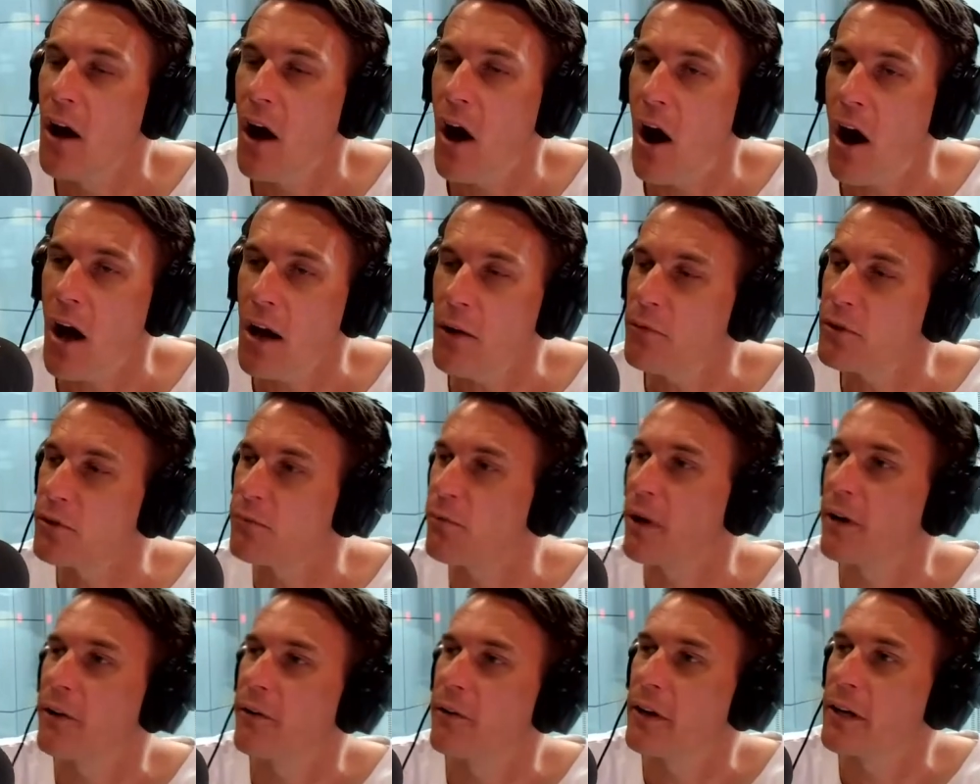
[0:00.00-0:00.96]
I was
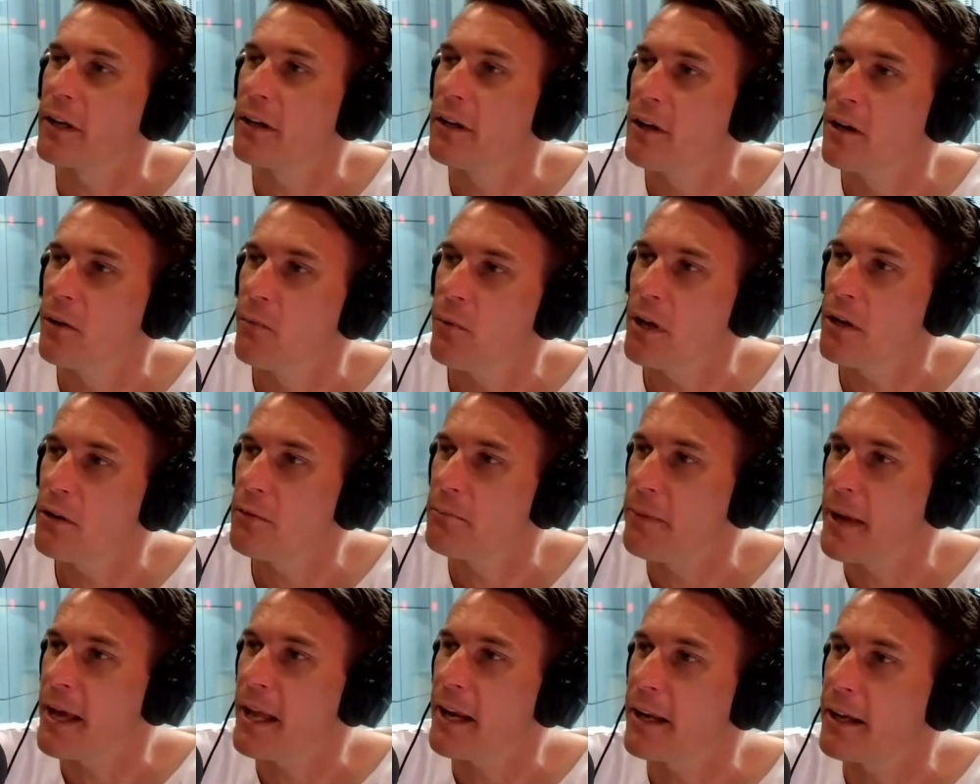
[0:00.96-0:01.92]
wondering, when you're
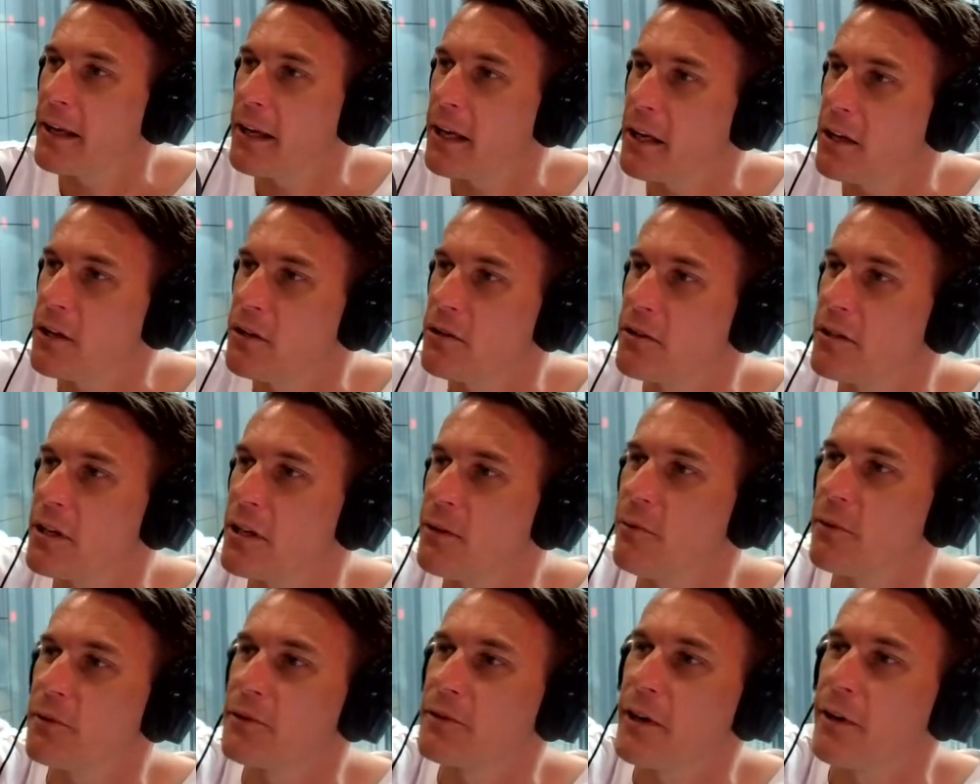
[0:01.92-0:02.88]
batting, can you see
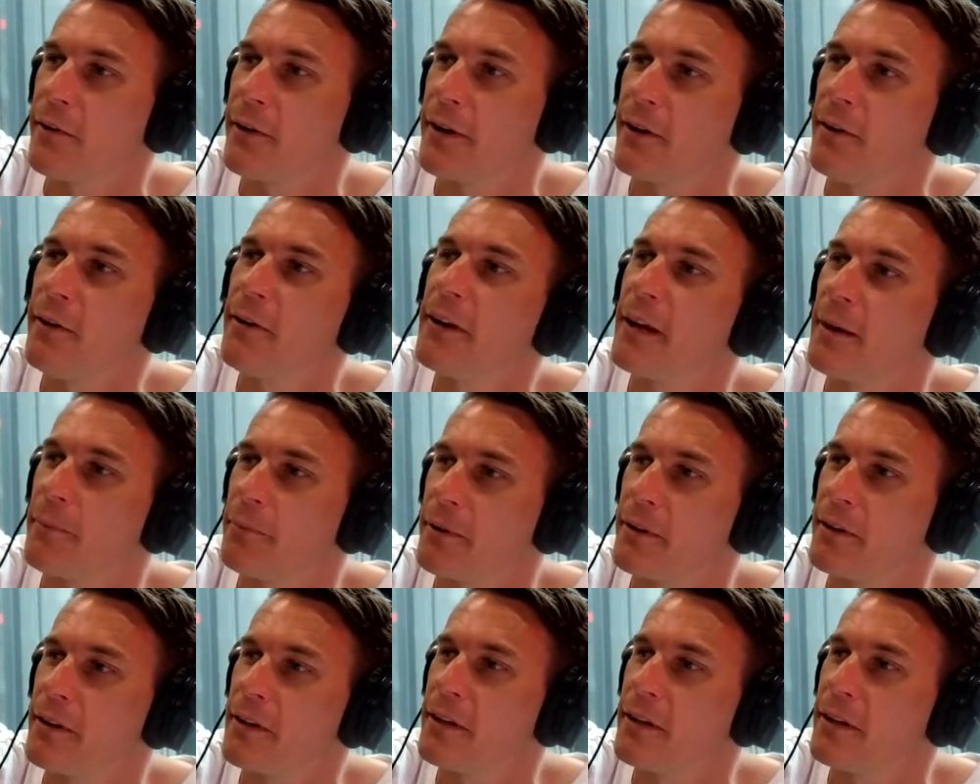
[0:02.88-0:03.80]
what's going on up on